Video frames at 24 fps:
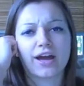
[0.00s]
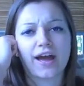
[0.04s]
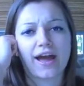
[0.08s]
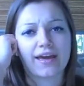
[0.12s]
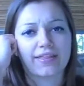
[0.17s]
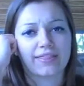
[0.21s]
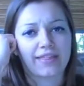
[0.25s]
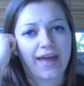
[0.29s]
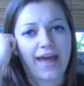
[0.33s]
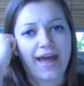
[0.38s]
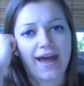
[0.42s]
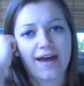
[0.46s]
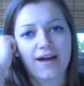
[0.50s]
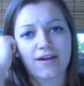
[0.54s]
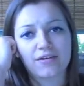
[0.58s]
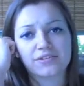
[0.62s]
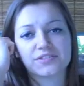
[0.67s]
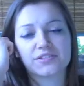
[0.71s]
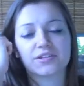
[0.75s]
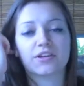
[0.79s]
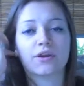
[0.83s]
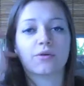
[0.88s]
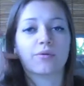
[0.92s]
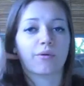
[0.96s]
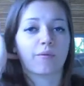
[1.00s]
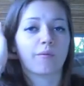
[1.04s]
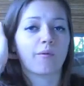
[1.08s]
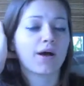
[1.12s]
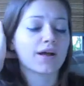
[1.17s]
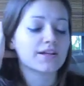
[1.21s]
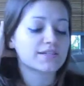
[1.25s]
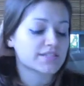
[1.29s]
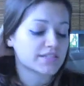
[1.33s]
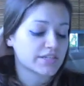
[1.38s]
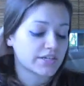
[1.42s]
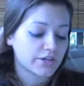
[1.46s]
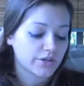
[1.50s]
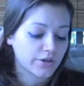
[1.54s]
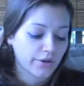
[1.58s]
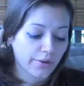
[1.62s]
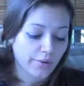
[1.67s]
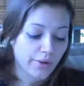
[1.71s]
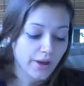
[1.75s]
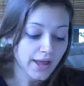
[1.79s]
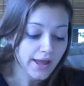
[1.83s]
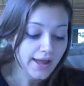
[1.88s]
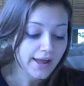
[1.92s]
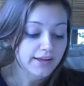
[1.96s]
guy in the house and no one wants
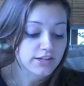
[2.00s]
you.